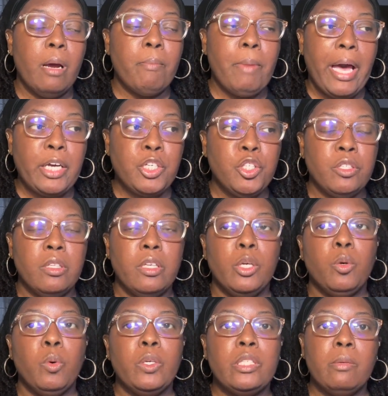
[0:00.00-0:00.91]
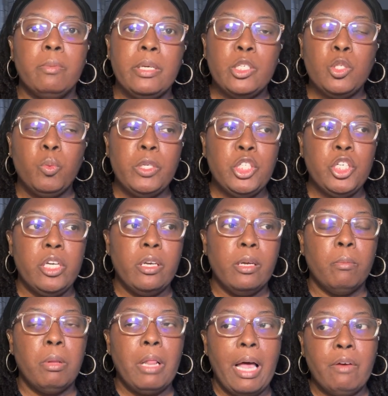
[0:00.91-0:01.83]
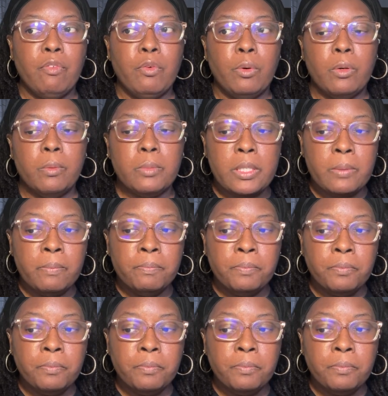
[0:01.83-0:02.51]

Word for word: I'm actually going to be switching platforms